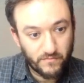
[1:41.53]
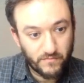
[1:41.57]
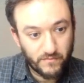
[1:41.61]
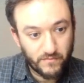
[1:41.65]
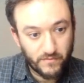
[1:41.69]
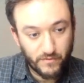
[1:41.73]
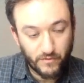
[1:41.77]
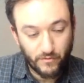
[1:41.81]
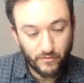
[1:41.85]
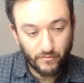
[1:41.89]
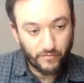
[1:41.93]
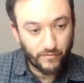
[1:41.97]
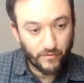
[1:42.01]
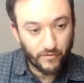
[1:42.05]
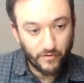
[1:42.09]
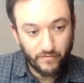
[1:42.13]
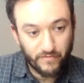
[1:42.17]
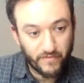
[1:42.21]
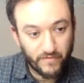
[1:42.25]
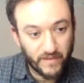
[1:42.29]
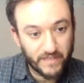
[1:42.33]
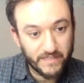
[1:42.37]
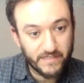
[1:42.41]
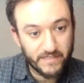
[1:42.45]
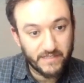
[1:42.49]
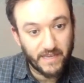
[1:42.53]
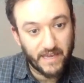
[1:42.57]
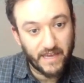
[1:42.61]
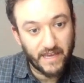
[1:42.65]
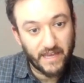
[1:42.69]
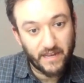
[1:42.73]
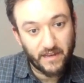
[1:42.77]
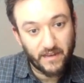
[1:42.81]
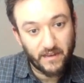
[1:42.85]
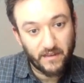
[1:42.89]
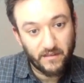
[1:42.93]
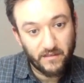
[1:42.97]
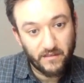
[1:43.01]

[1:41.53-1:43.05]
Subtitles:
so for a fixed n,